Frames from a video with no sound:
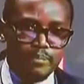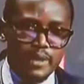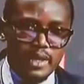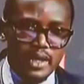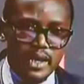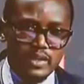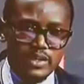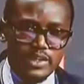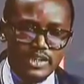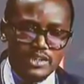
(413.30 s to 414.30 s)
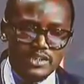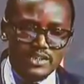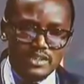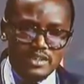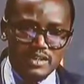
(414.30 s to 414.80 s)
I don't think
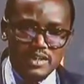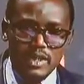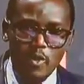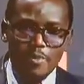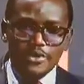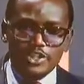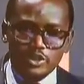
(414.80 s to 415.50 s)
the operations